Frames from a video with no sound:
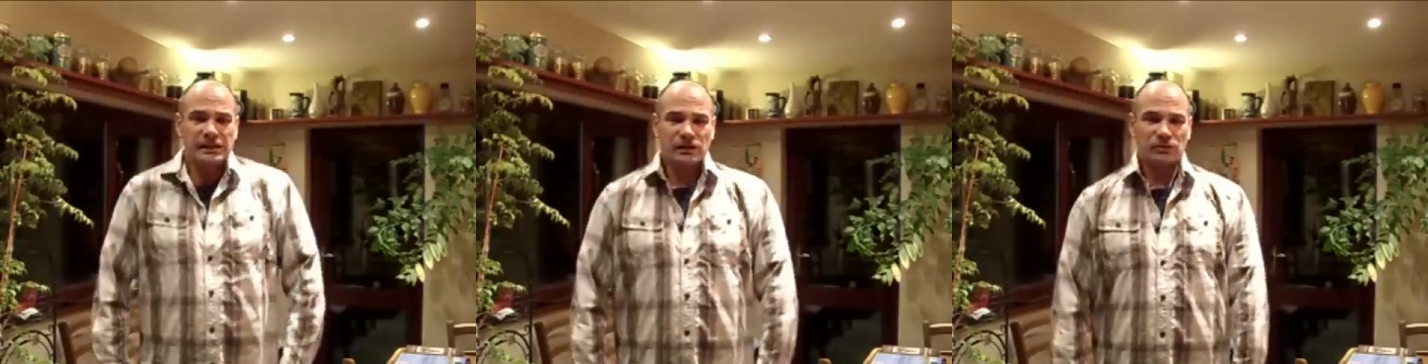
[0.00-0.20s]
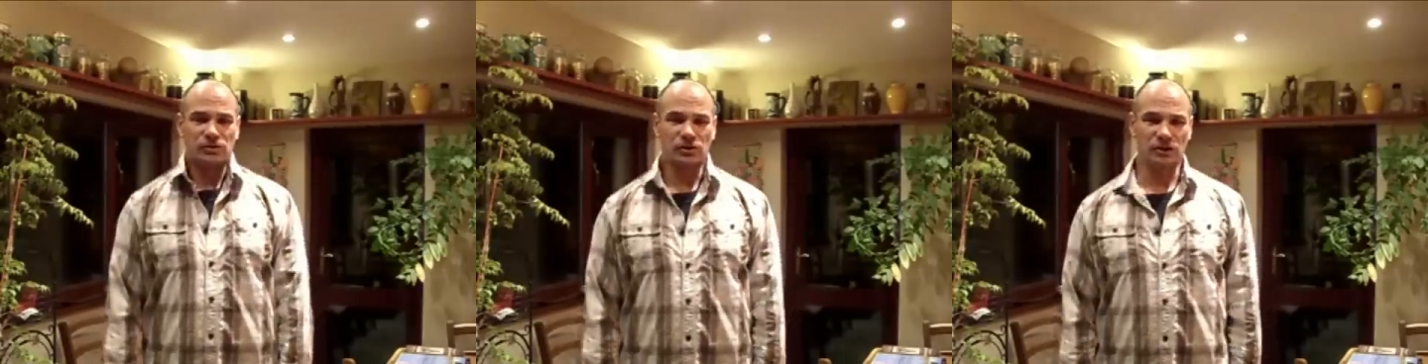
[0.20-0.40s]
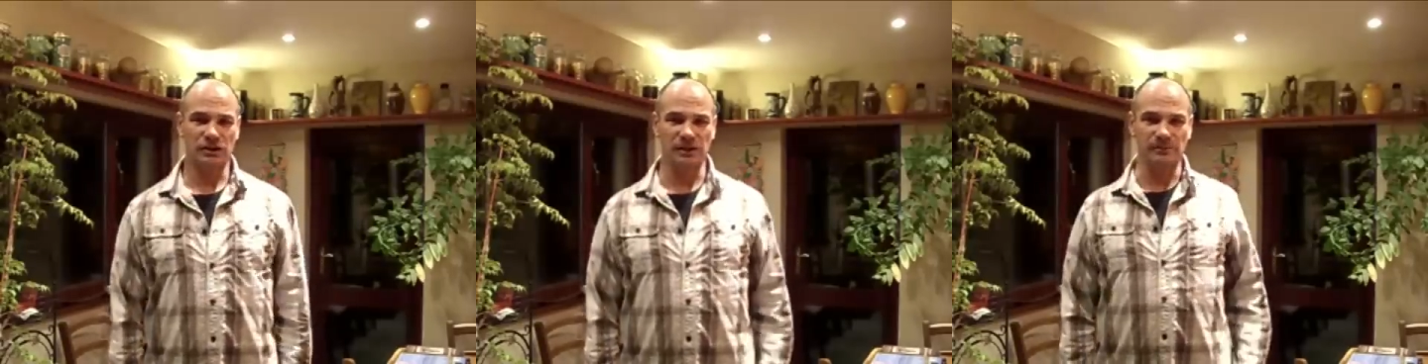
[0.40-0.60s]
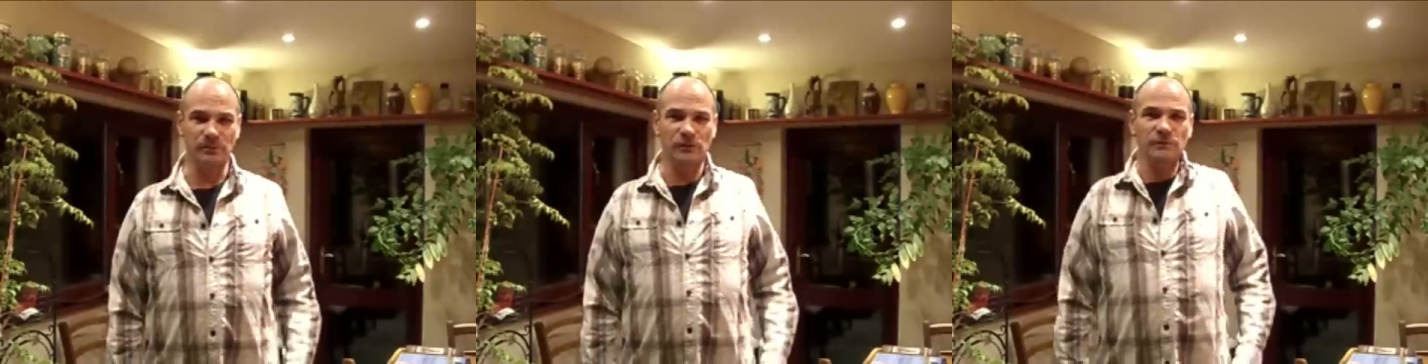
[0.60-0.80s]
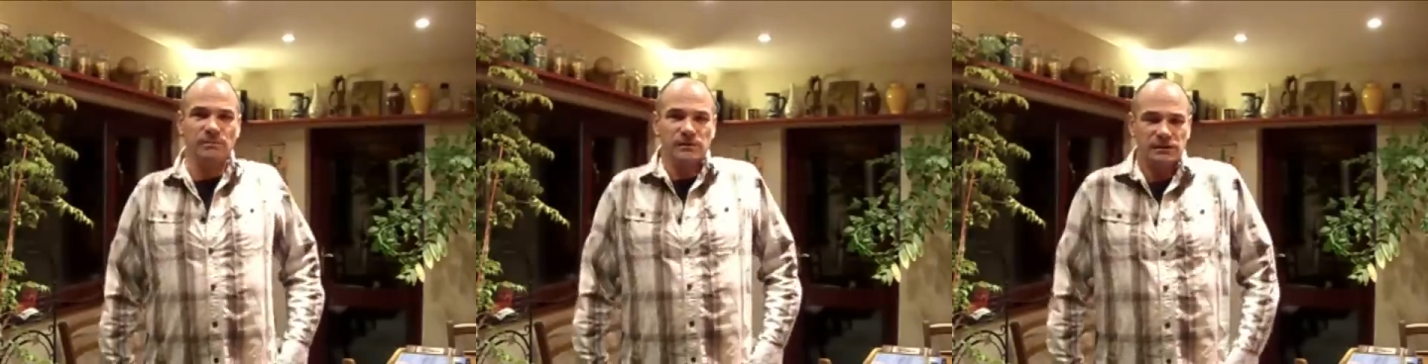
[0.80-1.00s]
no jerky
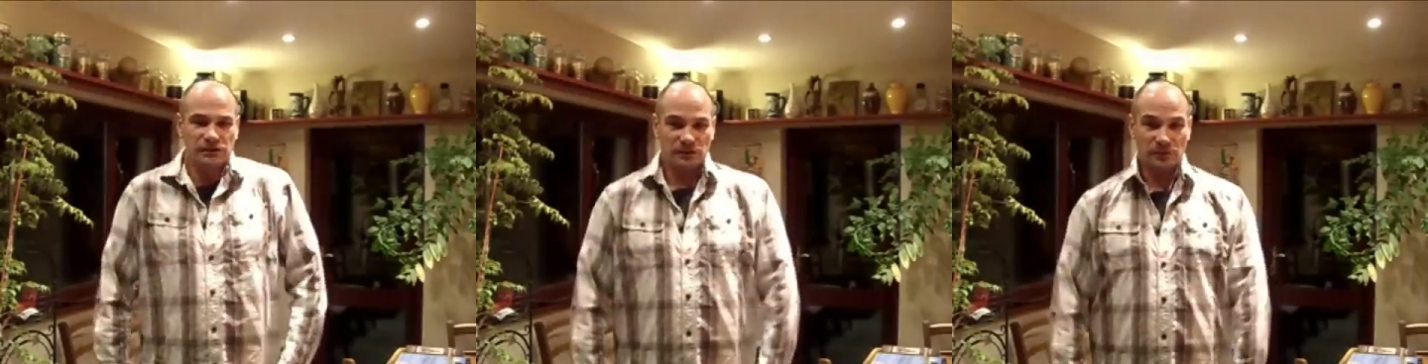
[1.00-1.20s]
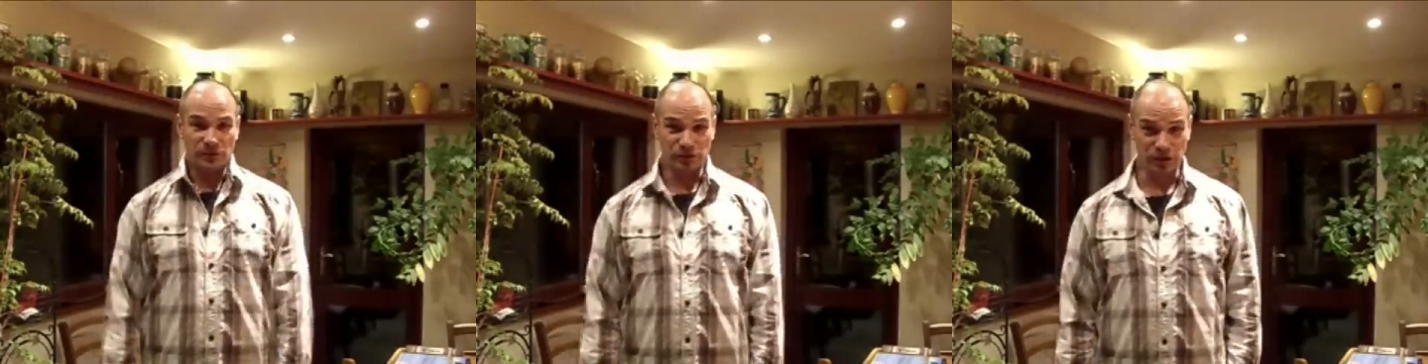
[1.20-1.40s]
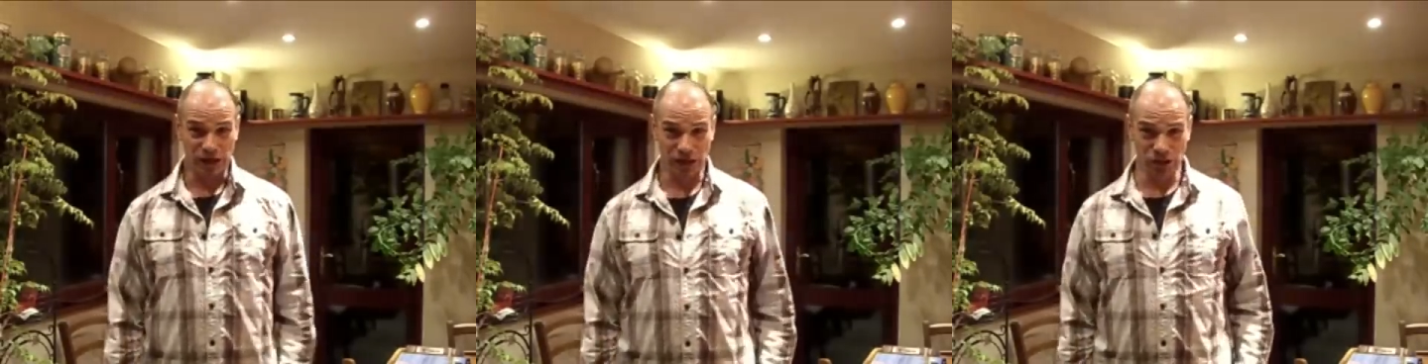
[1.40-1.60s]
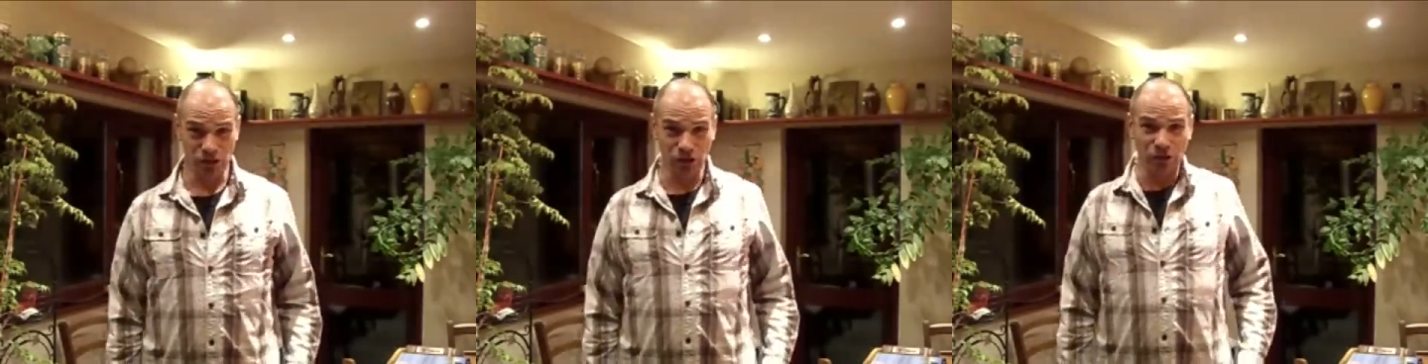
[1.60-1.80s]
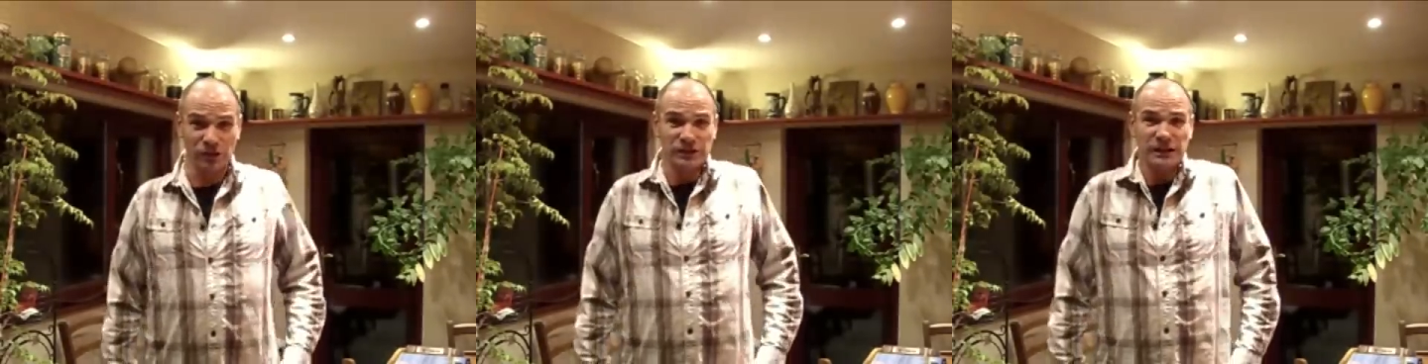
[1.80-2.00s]
movements, you don't want to injure
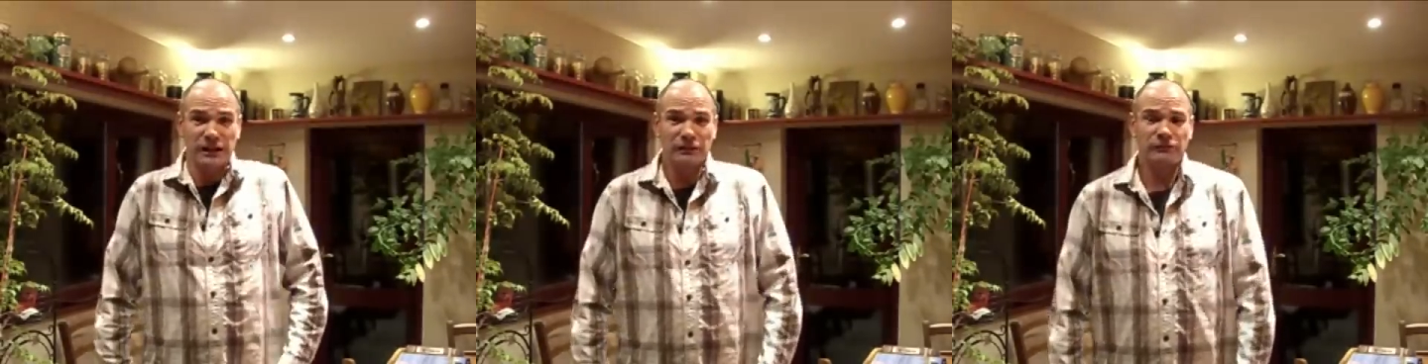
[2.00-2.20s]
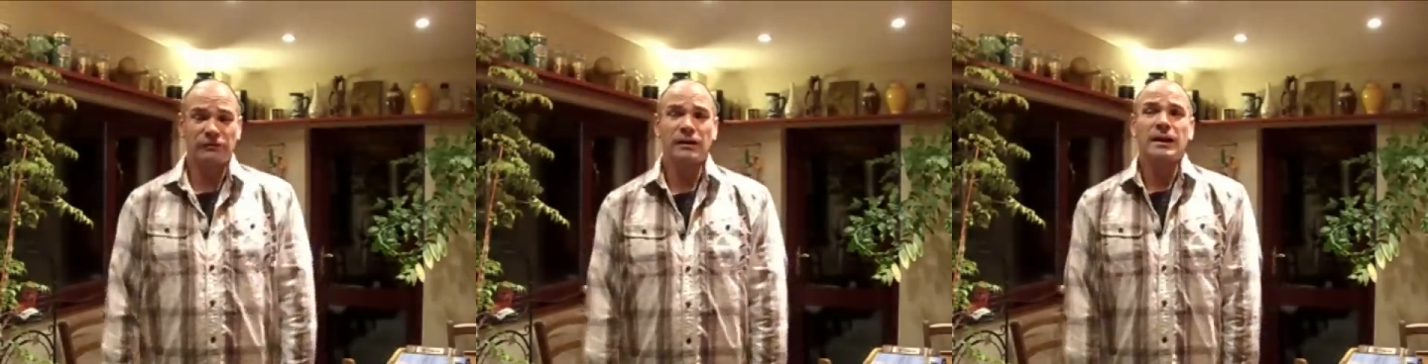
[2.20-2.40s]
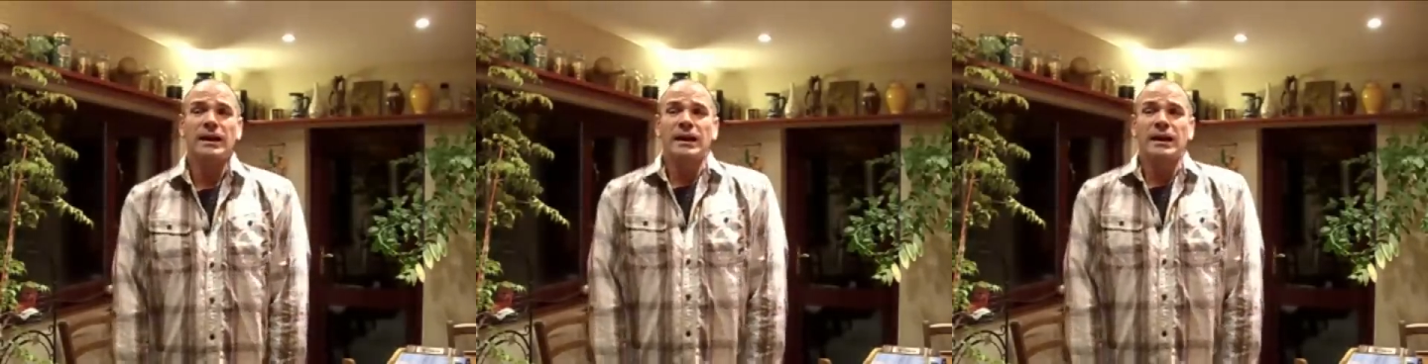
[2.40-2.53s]
yourself.